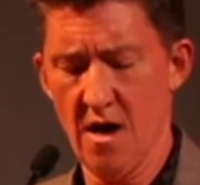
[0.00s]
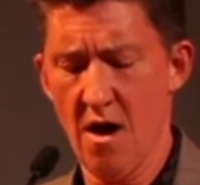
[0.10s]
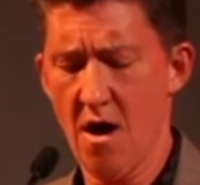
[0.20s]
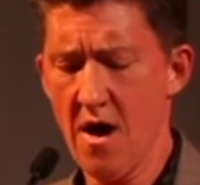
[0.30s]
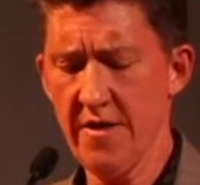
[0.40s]

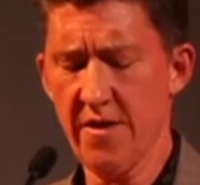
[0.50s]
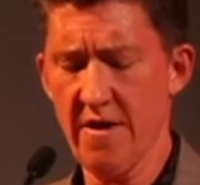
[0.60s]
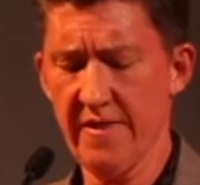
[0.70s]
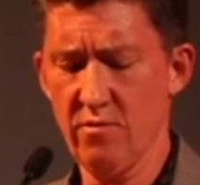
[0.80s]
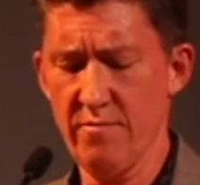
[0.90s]
"I
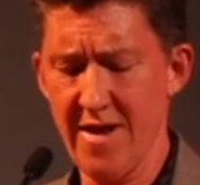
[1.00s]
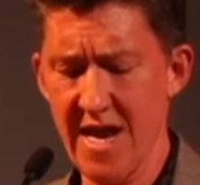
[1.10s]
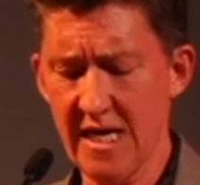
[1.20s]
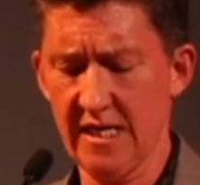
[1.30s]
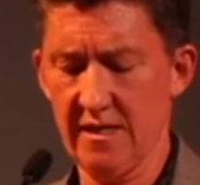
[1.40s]
thought they would
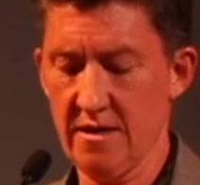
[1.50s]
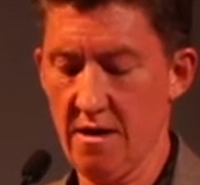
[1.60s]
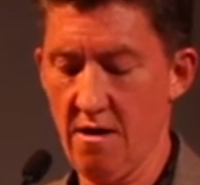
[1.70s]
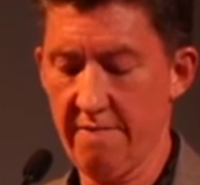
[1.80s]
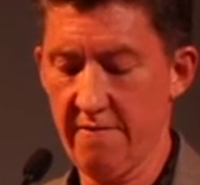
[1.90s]
make it," I
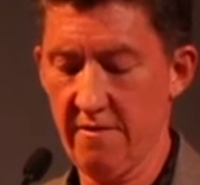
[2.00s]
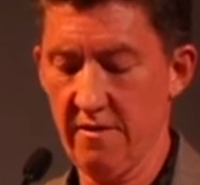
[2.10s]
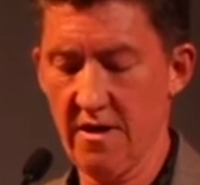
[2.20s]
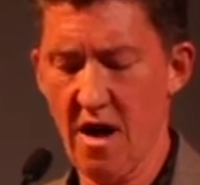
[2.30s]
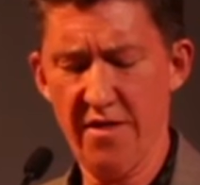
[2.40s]
offer.
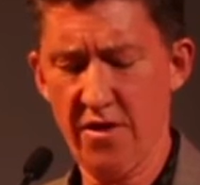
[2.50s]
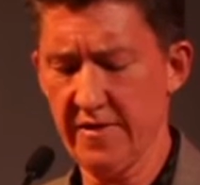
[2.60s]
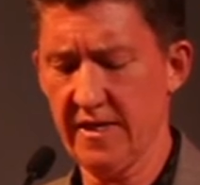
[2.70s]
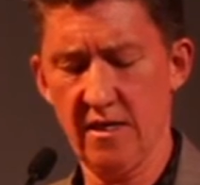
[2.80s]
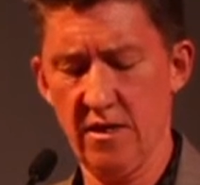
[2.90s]
"I
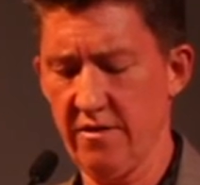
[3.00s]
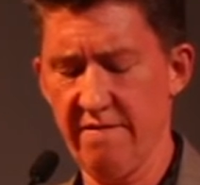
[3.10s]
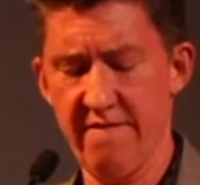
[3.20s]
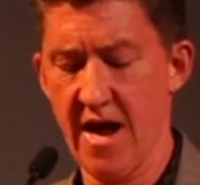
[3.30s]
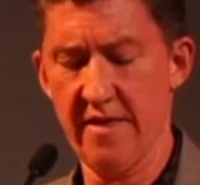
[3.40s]
thought they'd clear the
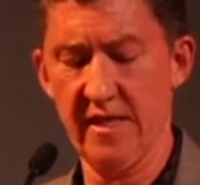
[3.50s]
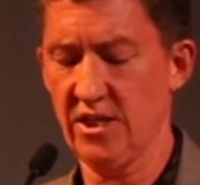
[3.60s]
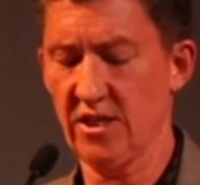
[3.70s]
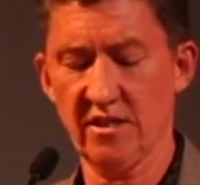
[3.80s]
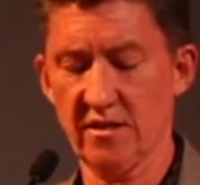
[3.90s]
van.
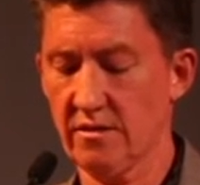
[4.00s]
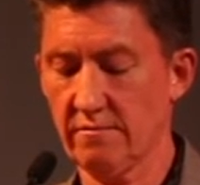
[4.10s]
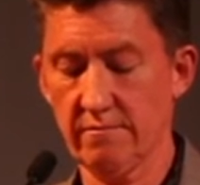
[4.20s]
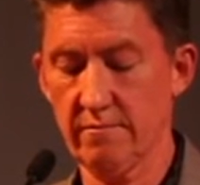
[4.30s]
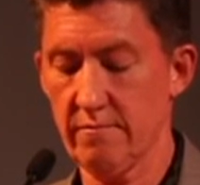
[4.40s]

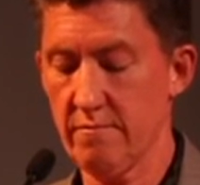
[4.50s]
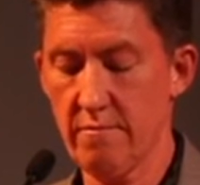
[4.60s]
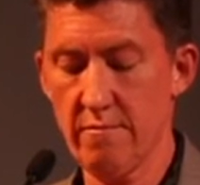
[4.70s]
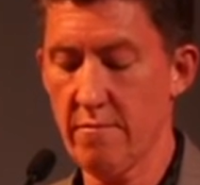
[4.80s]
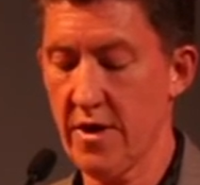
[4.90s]

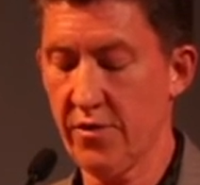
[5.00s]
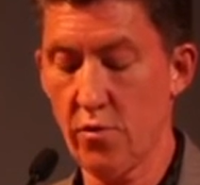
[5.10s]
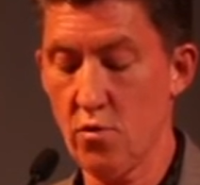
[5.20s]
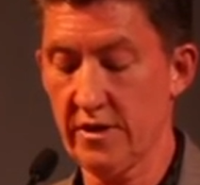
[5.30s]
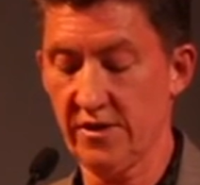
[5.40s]
My
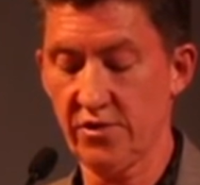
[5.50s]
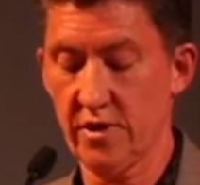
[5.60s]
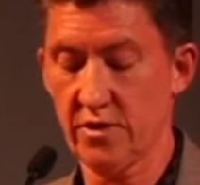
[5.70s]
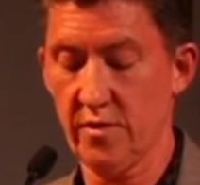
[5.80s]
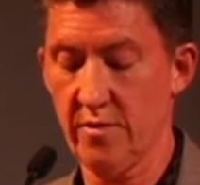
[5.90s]
throat
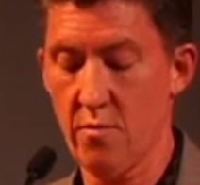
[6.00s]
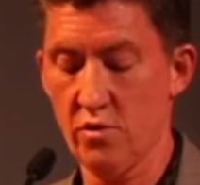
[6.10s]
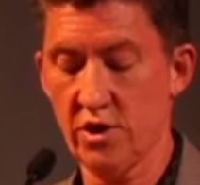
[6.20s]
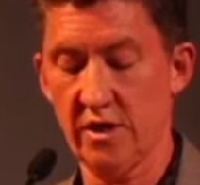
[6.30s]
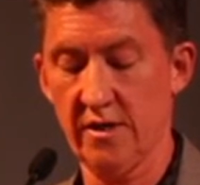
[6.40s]
constricts with
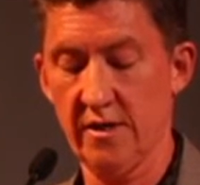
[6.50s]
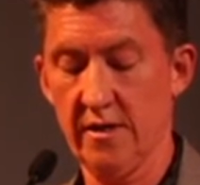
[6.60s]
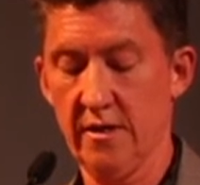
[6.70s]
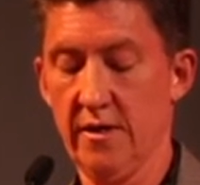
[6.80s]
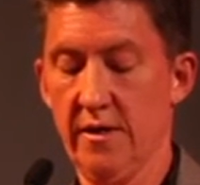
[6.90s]
emotion.
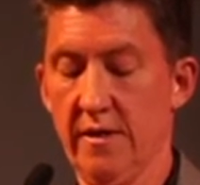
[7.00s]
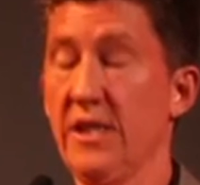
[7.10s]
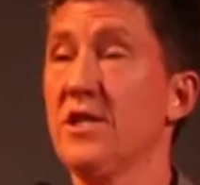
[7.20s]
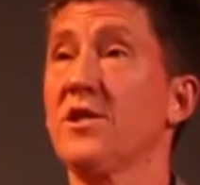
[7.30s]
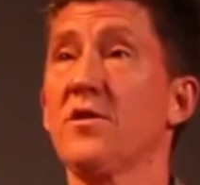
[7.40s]
They
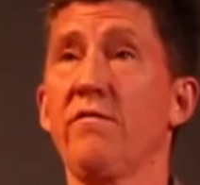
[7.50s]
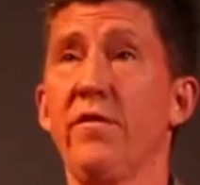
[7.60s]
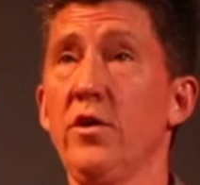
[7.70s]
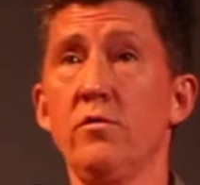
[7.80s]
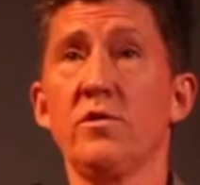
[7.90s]
just
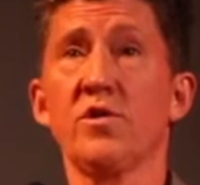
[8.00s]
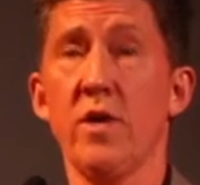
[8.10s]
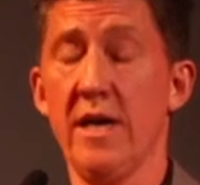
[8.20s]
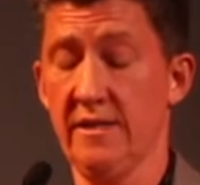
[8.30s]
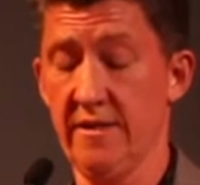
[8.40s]
flew
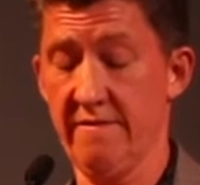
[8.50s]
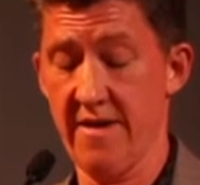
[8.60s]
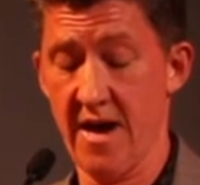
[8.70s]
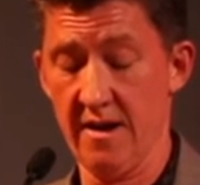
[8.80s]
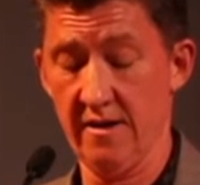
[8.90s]
straight into the
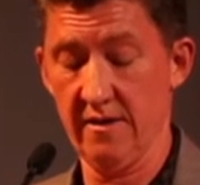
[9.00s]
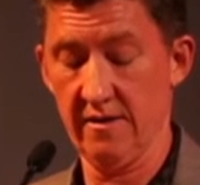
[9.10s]
van."